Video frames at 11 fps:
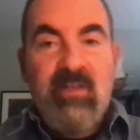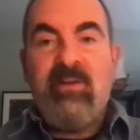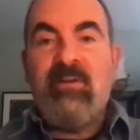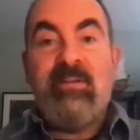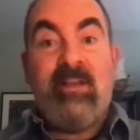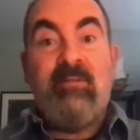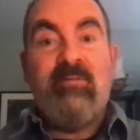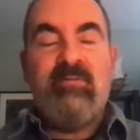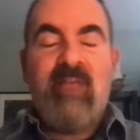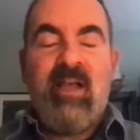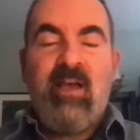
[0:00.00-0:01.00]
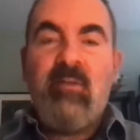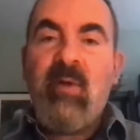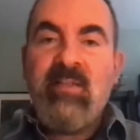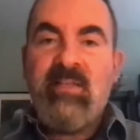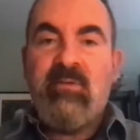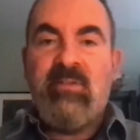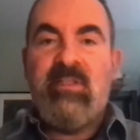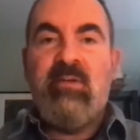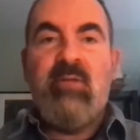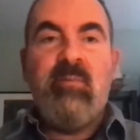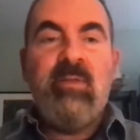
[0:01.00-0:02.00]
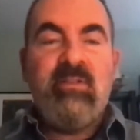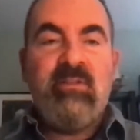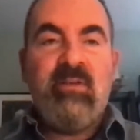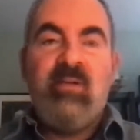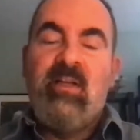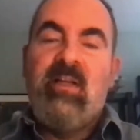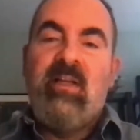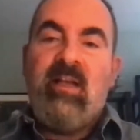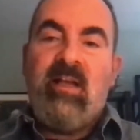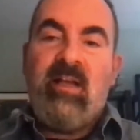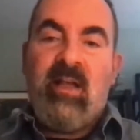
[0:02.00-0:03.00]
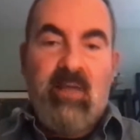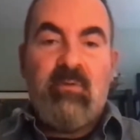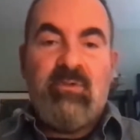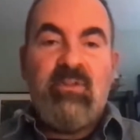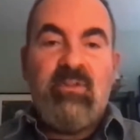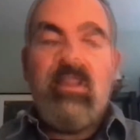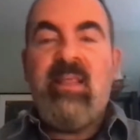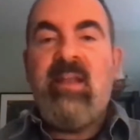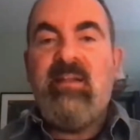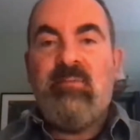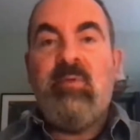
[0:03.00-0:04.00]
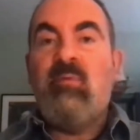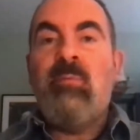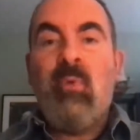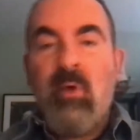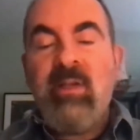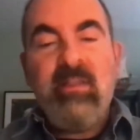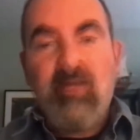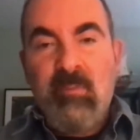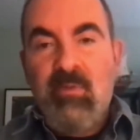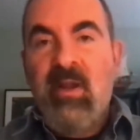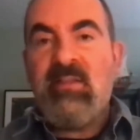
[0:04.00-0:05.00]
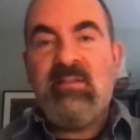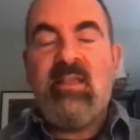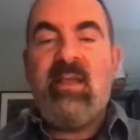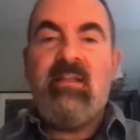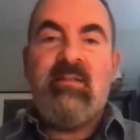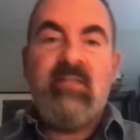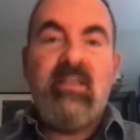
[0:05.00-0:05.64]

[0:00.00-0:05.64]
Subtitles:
on here to kind of honor my secrecy agreement. So I will just say that it's been reported in the press that